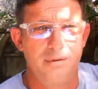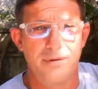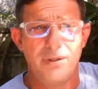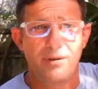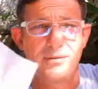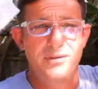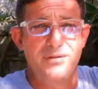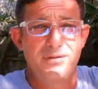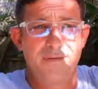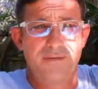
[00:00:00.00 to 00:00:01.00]
Yeah, see,
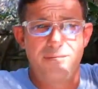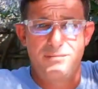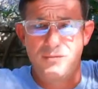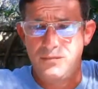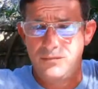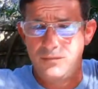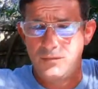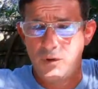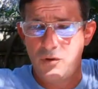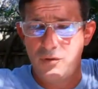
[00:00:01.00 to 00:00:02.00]

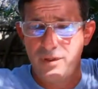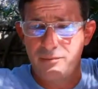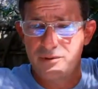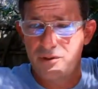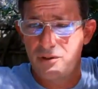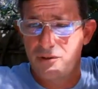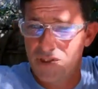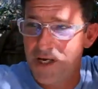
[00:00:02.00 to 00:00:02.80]
oh, that was close.